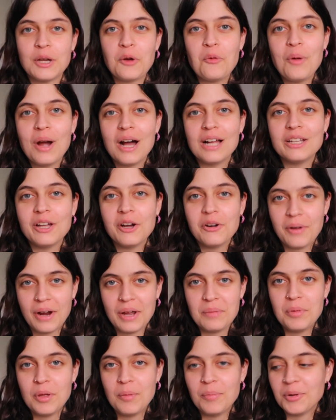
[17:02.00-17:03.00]
Well, all
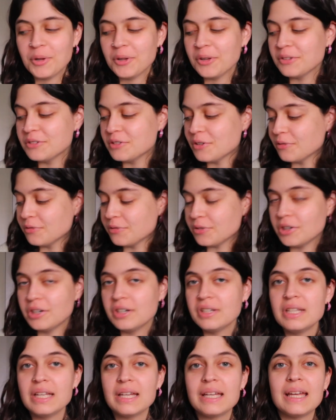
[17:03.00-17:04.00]
right, people, the
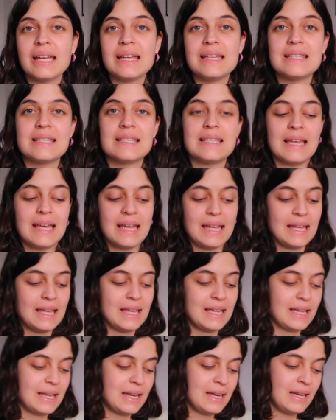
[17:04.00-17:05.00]
verdict is
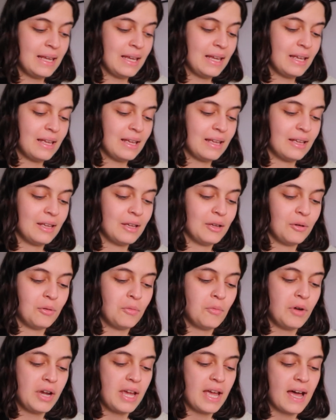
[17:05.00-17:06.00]
in.
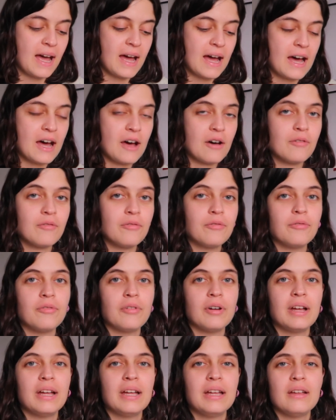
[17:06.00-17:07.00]
We have
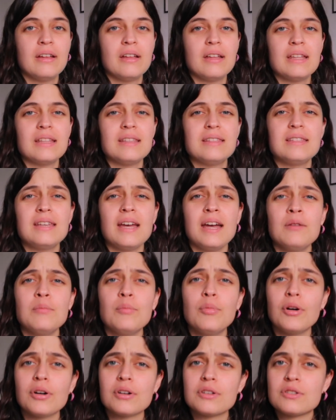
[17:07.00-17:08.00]
ten
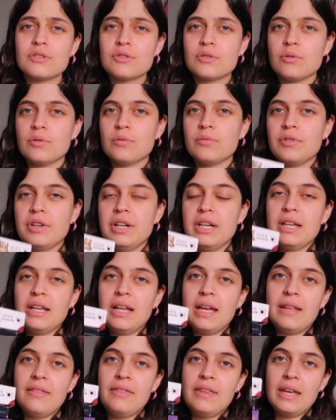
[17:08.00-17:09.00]
books to read
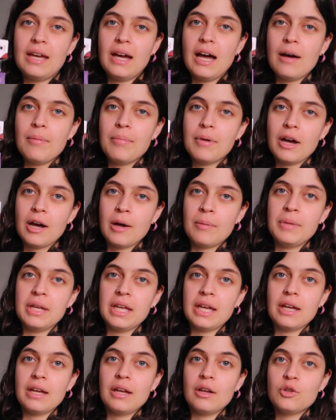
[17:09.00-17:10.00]
in the
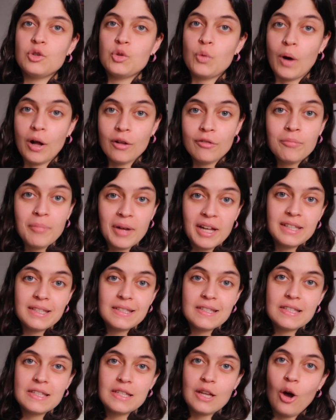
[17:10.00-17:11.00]
upcoming twelve
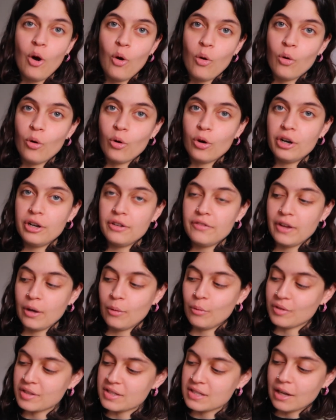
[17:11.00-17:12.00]
months, or they
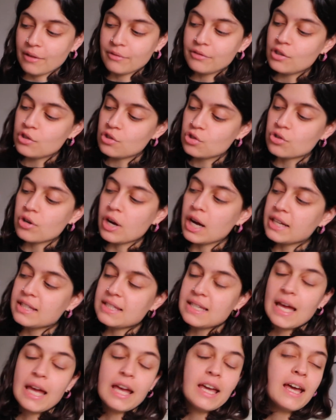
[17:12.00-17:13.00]
will
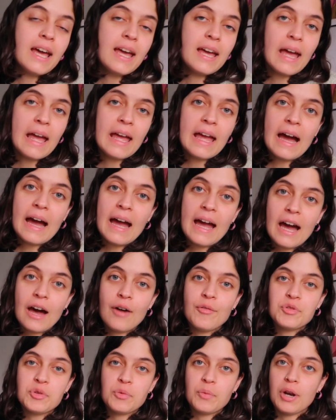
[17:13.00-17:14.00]
self-destruct, aka I
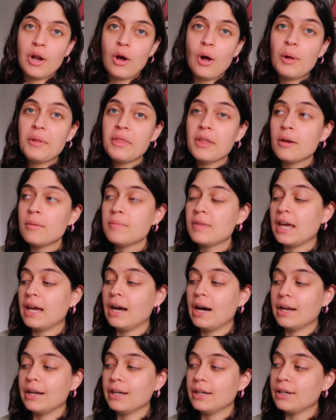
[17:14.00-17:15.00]
have to unhaul them, they
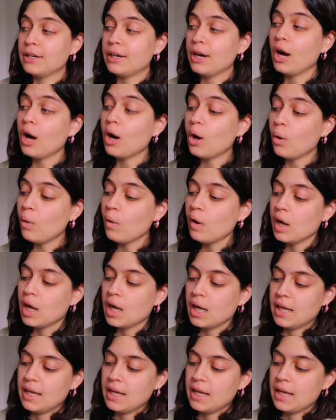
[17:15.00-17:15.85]
gotta go,